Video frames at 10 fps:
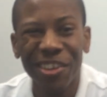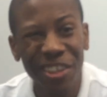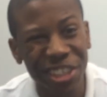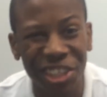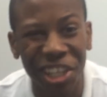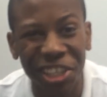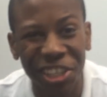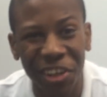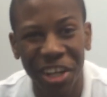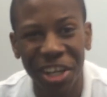This is
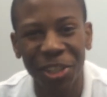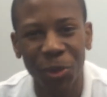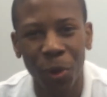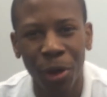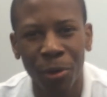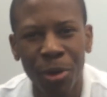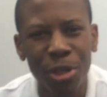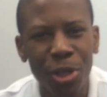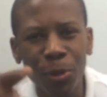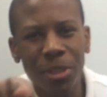Denzel at Enswell.
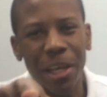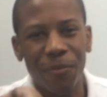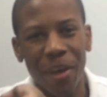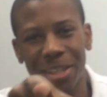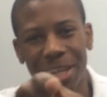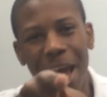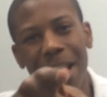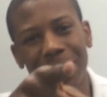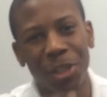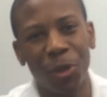You stay
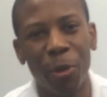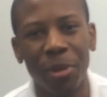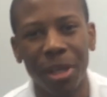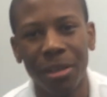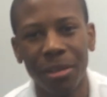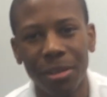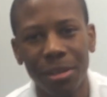fantastic, UMD.